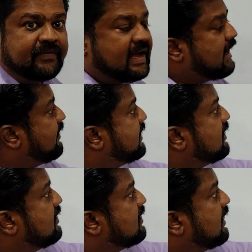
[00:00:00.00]
we are
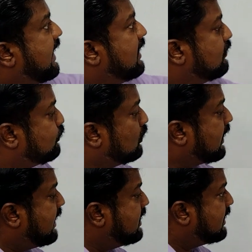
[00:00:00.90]
having
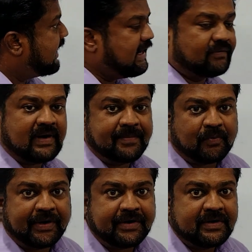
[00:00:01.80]
L4 and
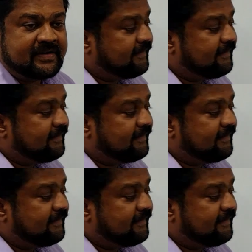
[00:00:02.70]
L5 point.